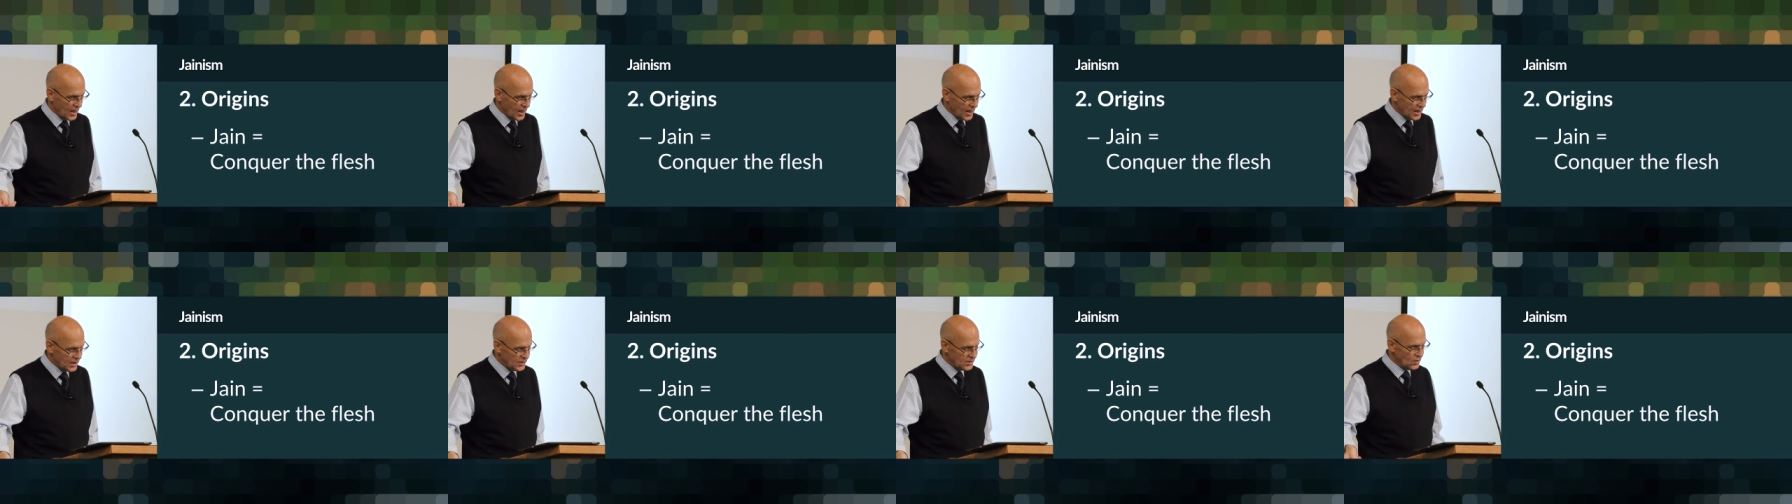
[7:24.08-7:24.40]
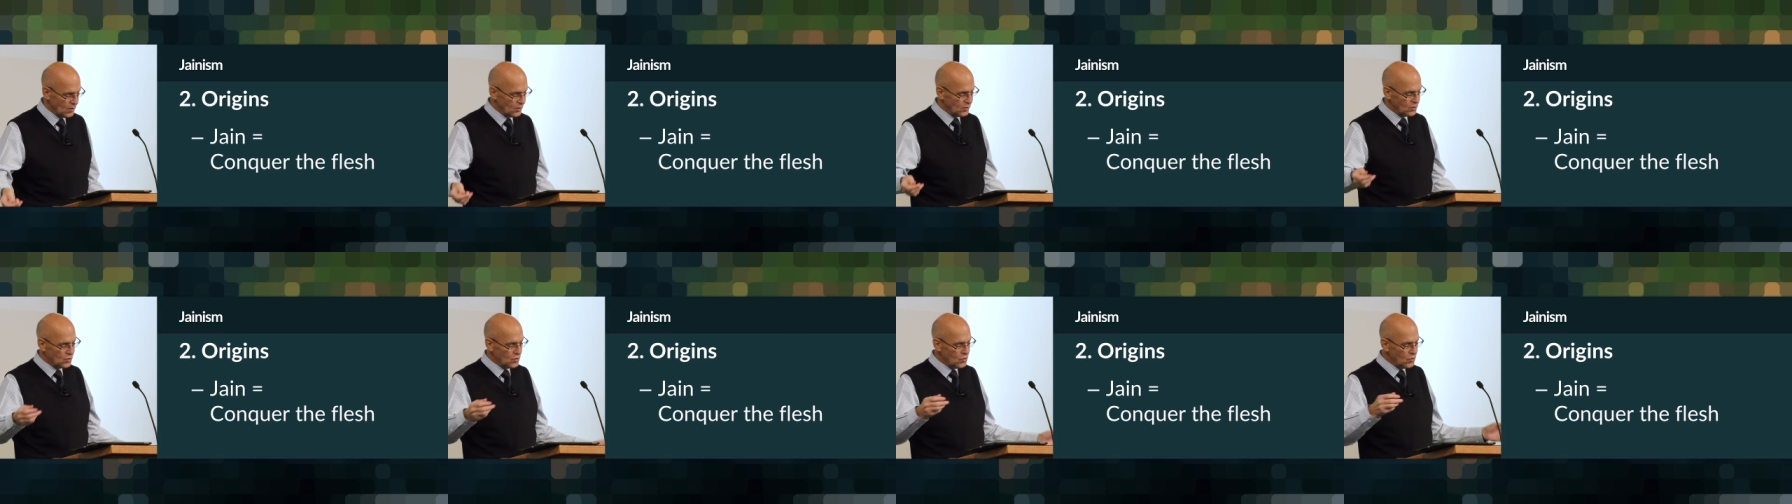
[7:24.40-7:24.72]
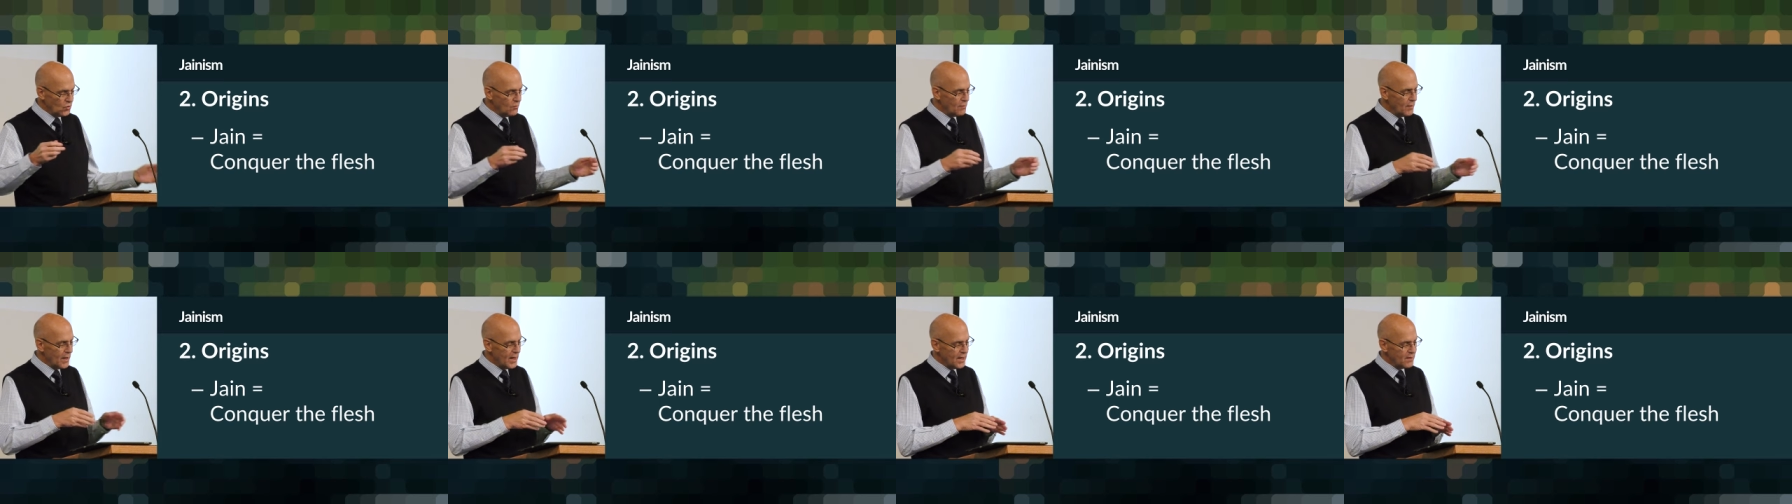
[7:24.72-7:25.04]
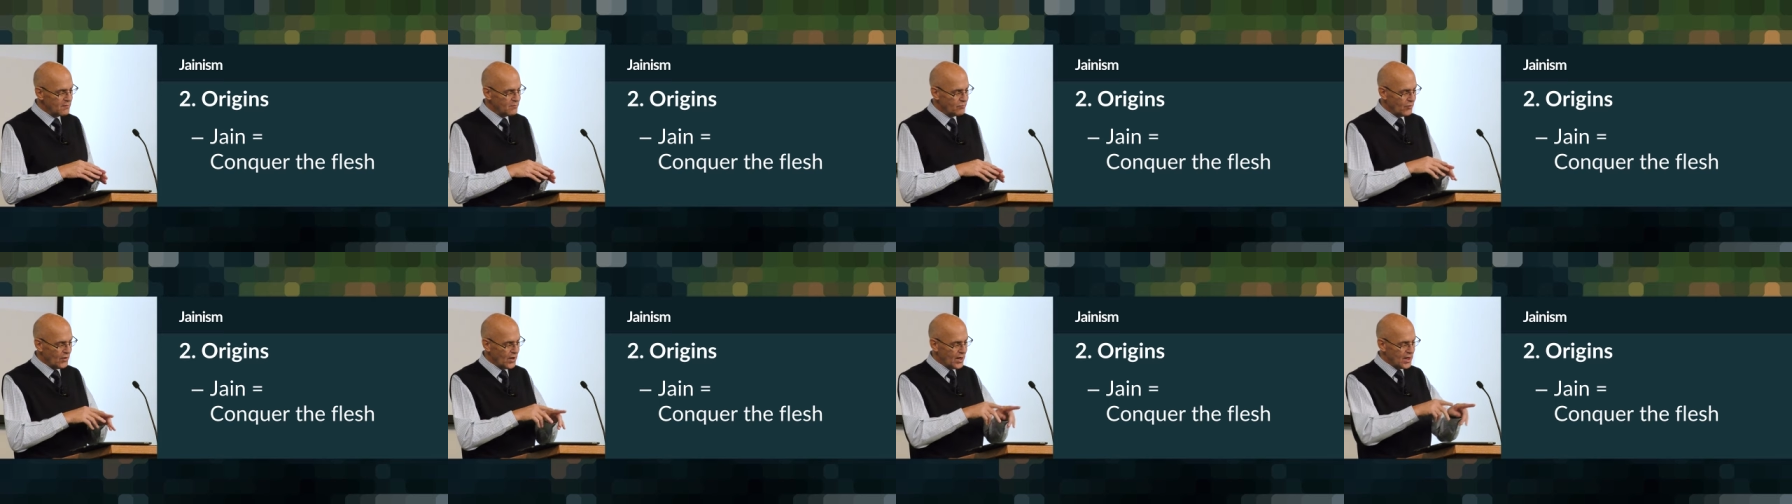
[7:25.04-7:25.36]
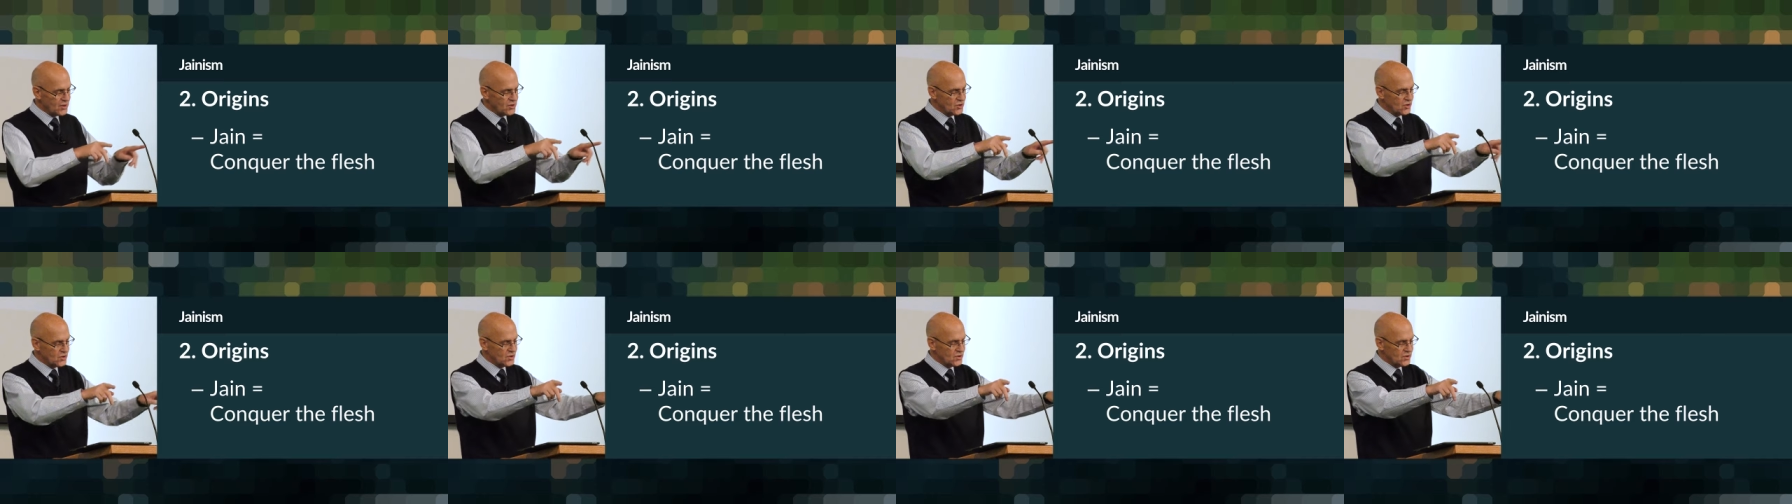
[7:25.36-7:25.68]
And so two main
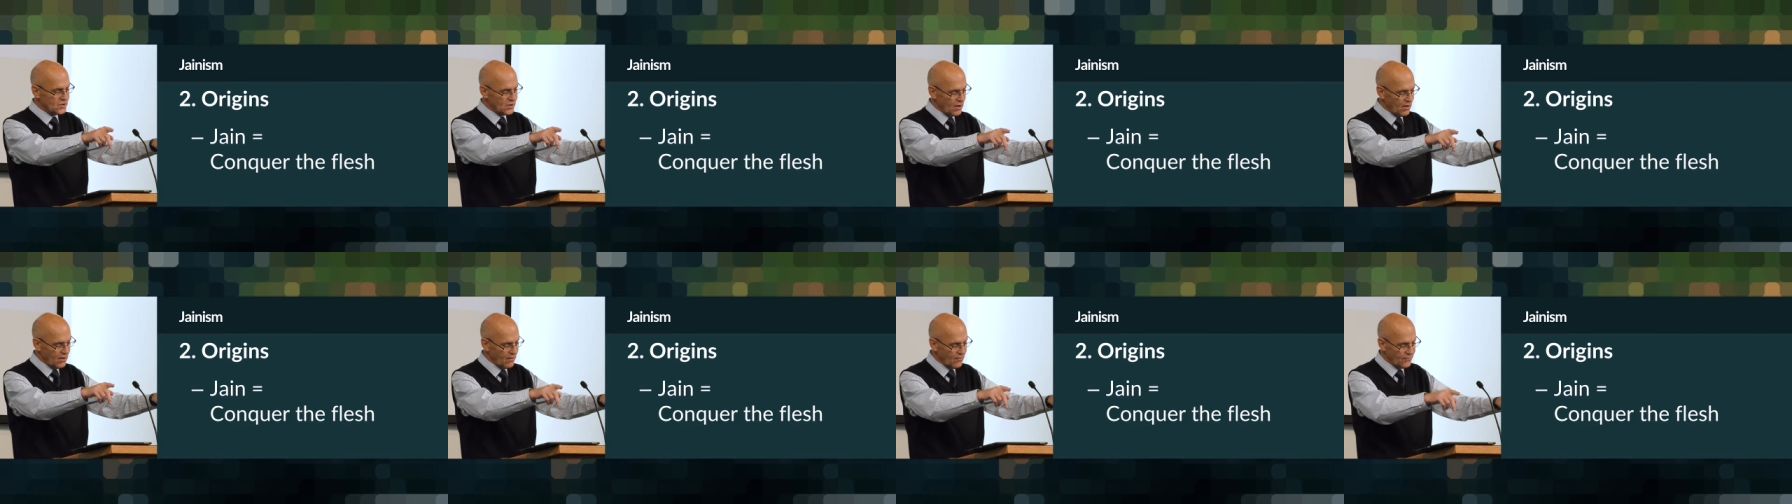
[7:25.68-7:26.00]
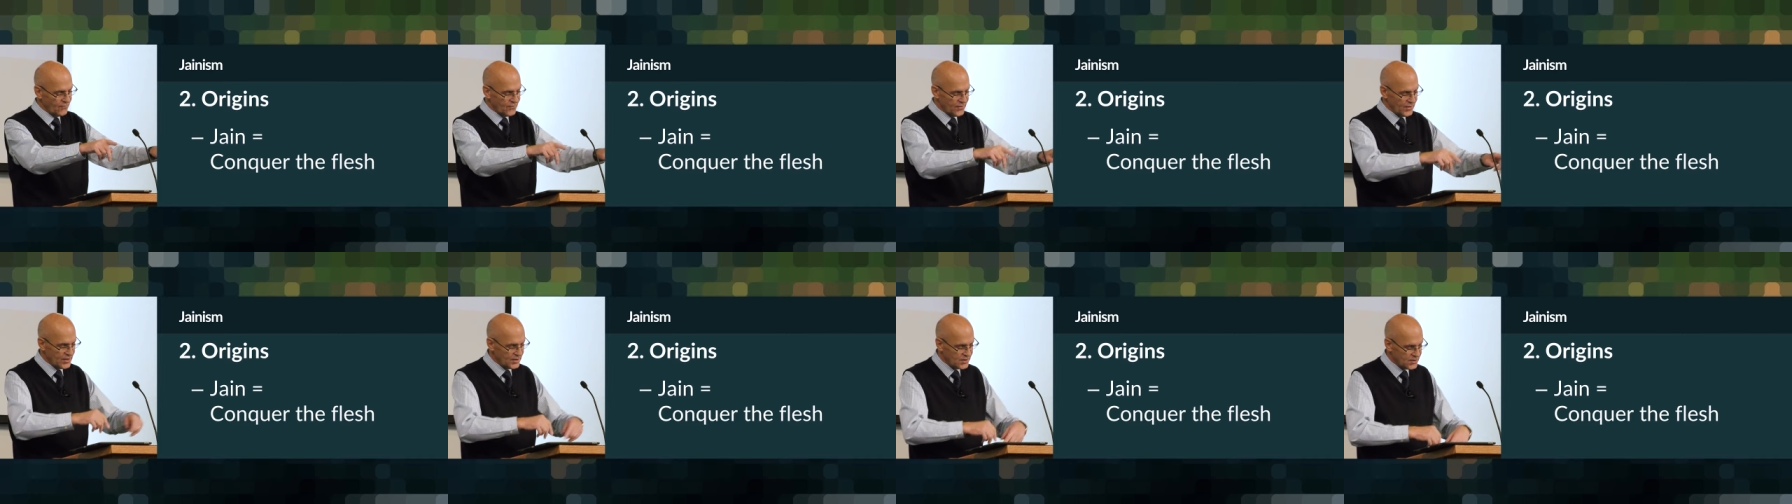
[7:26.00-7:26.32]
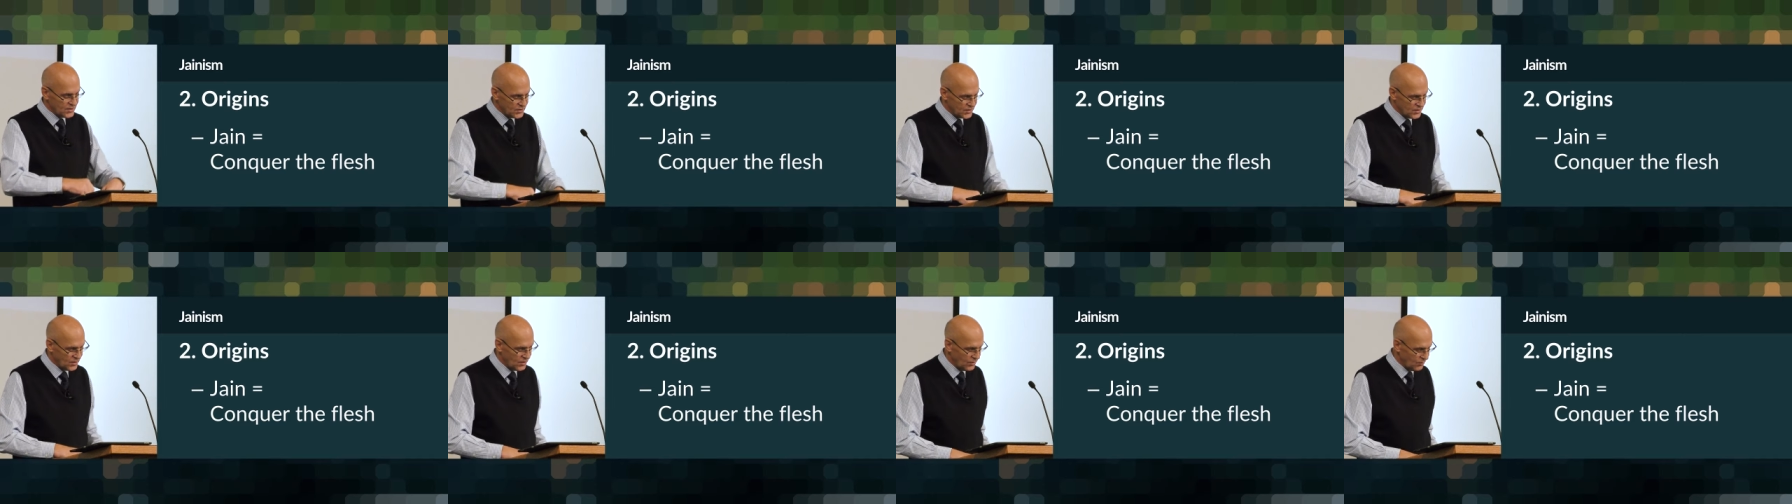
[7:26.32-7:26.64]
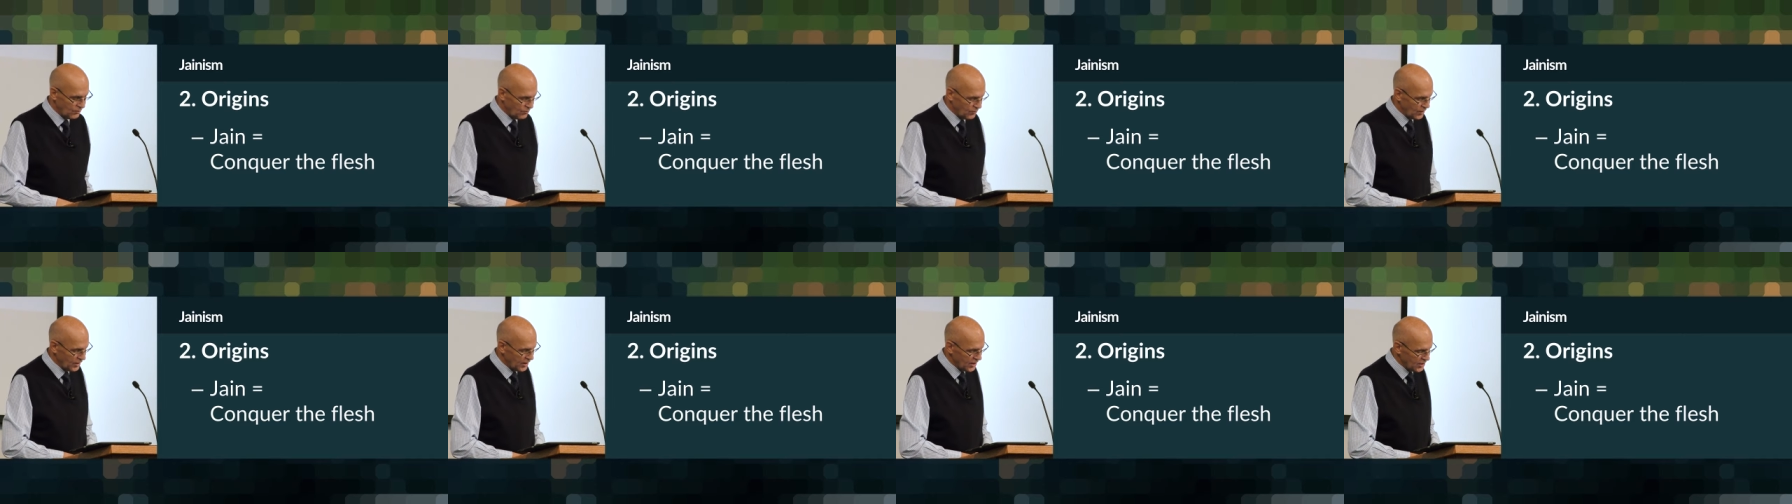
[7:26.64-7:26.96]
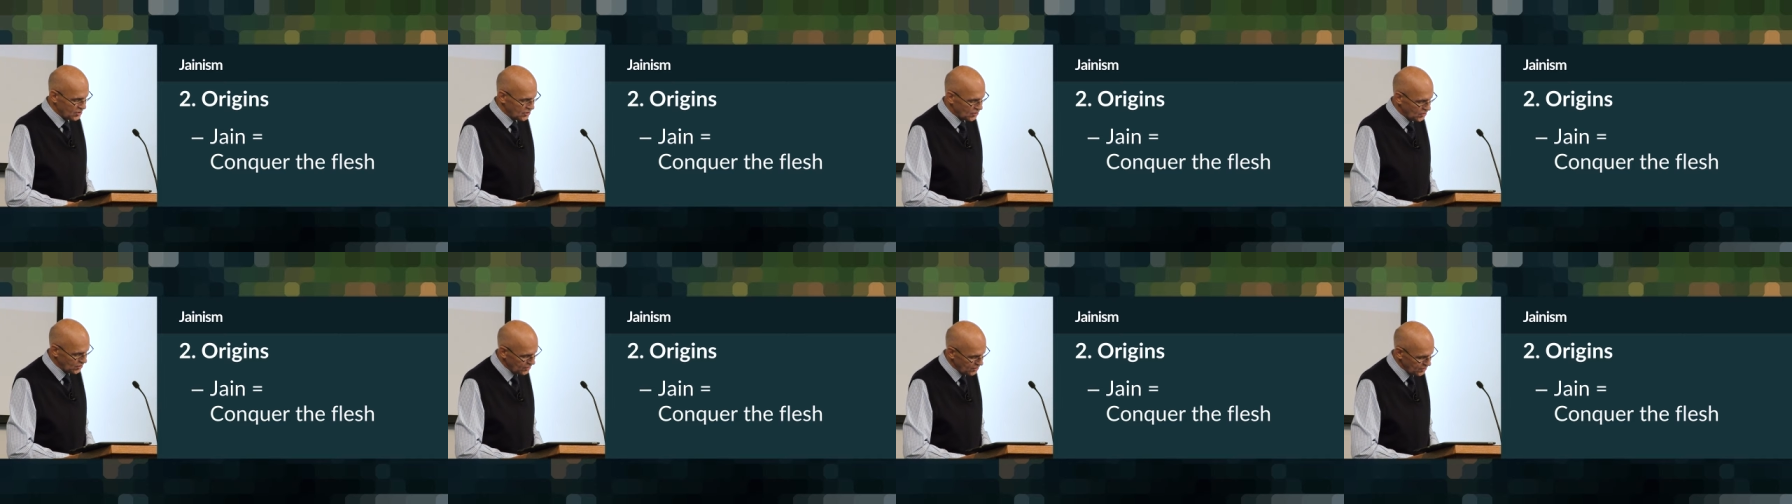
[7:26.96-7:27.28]
branches of this
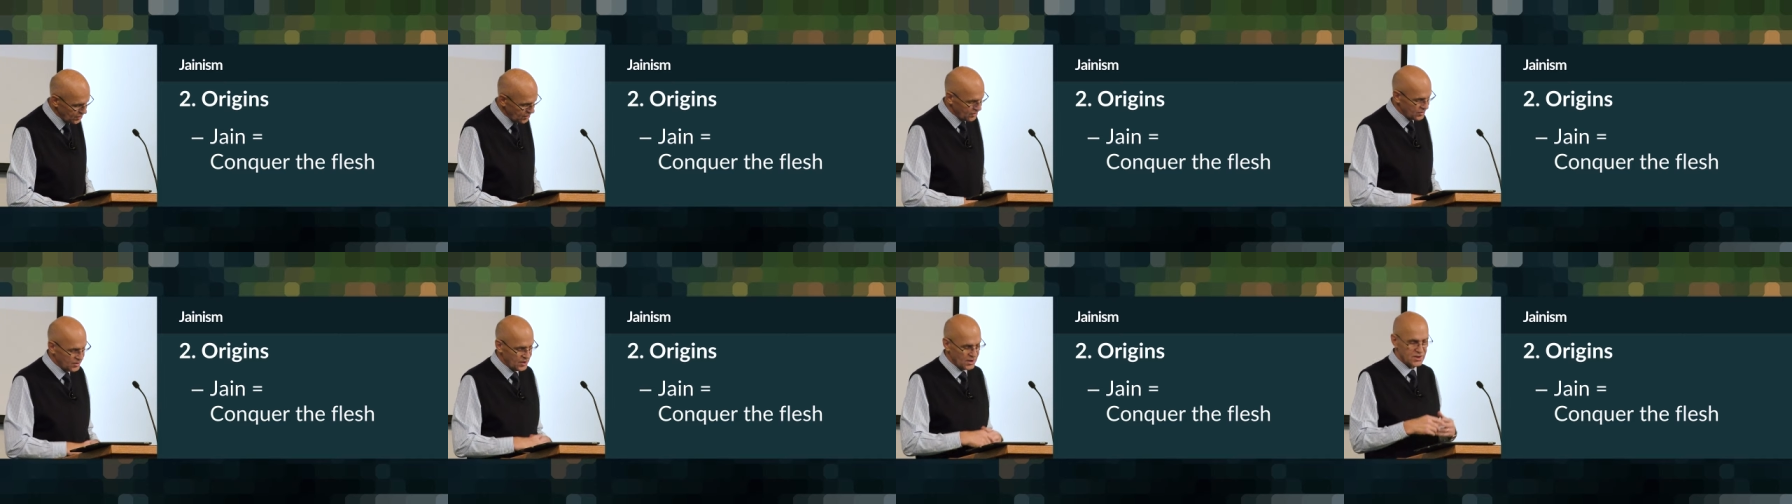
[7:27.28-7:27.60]
religion,